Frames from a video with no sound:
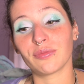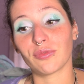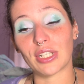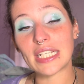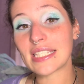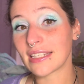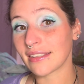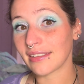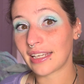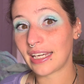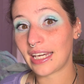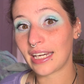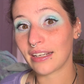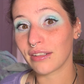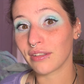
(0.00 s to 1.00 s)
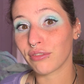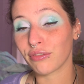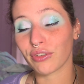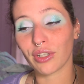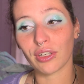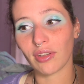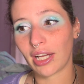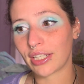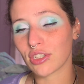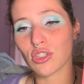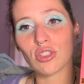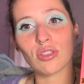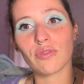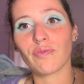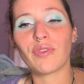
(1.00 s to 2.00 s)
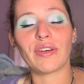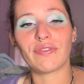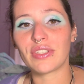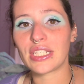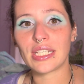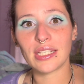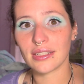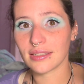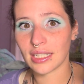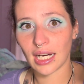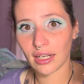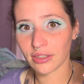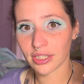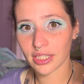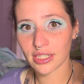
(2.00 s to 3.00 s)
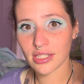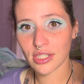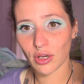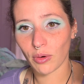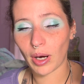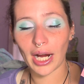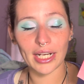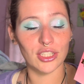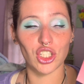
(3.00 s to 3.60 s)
recently for like $15, so I